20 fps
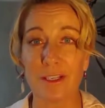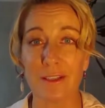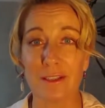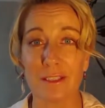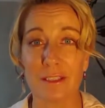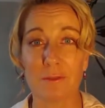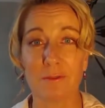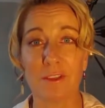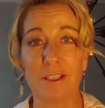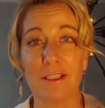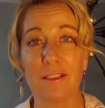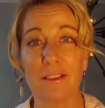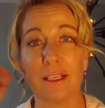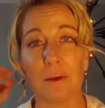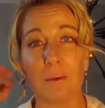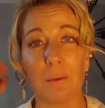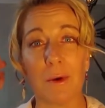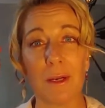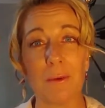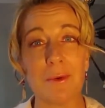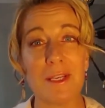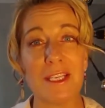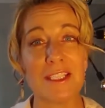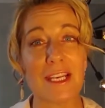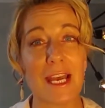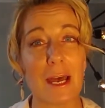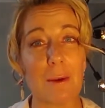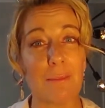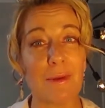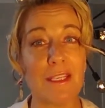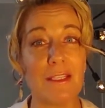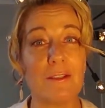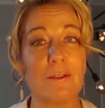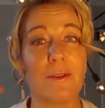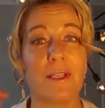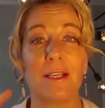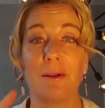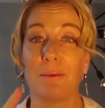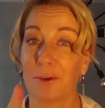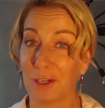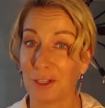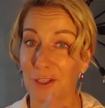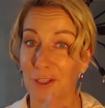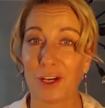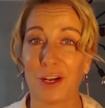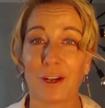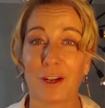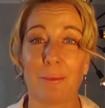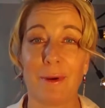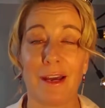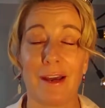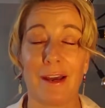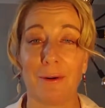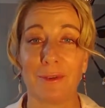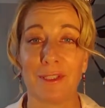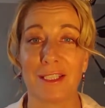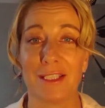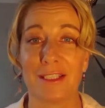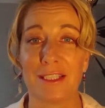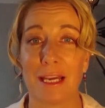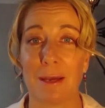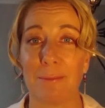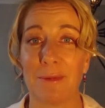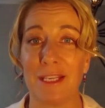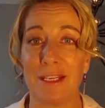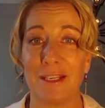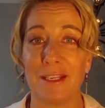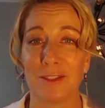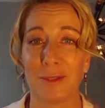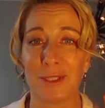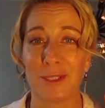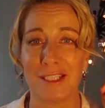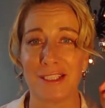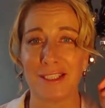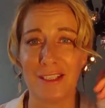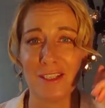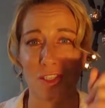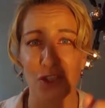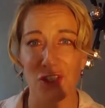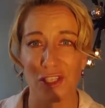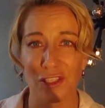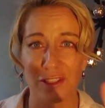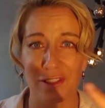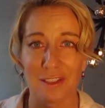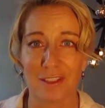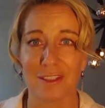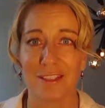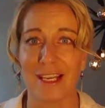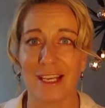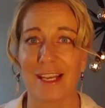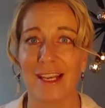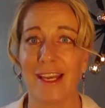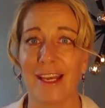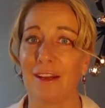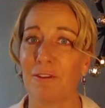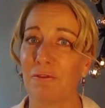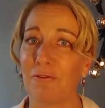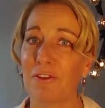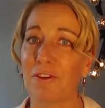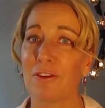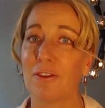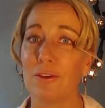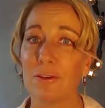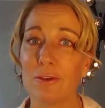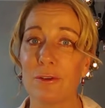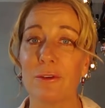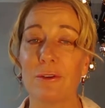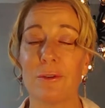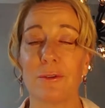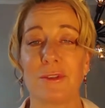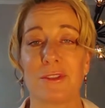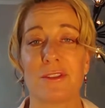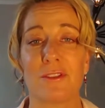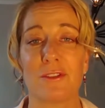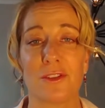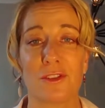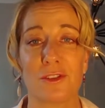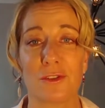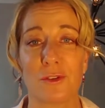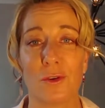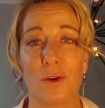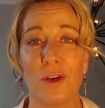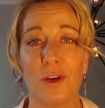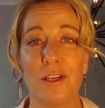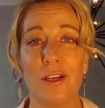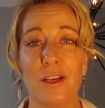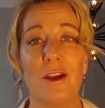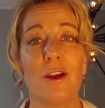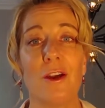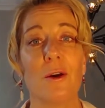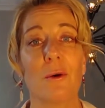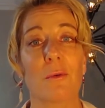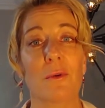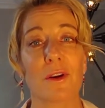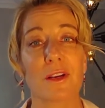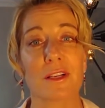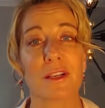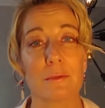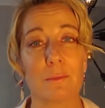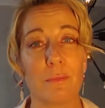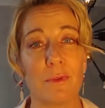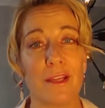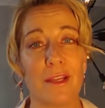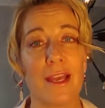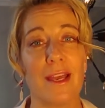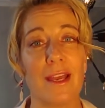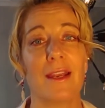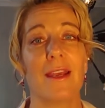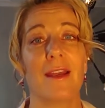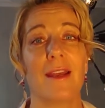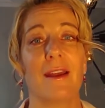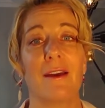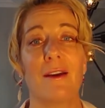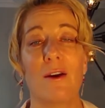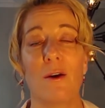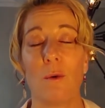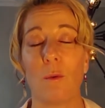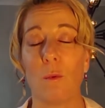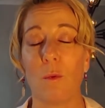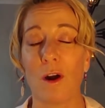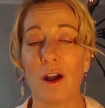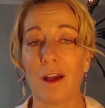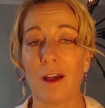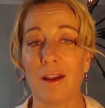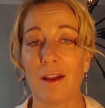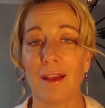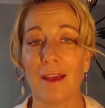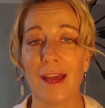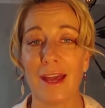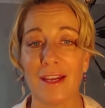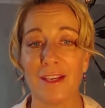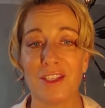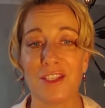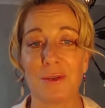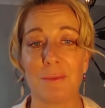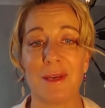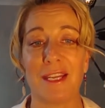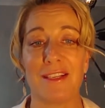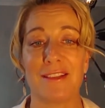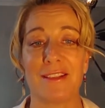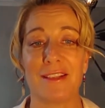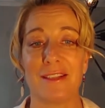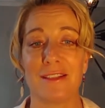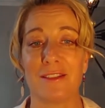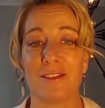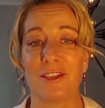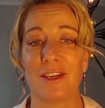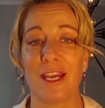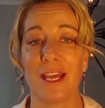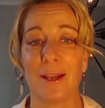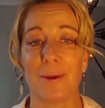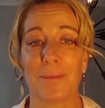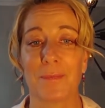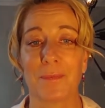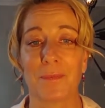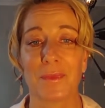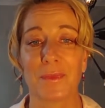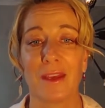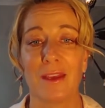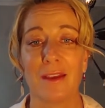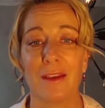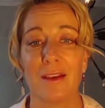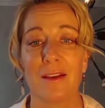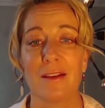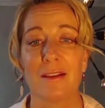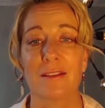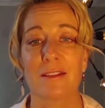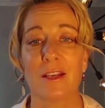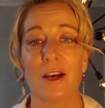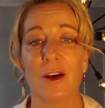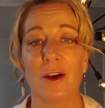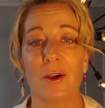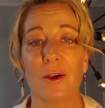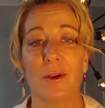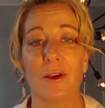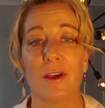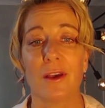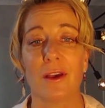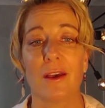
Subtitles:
in this field. And when we tap into it, and we're going to talk about how we can tap into it in just a second. And for you who has just joined, we're explaining what energy medicine is today. So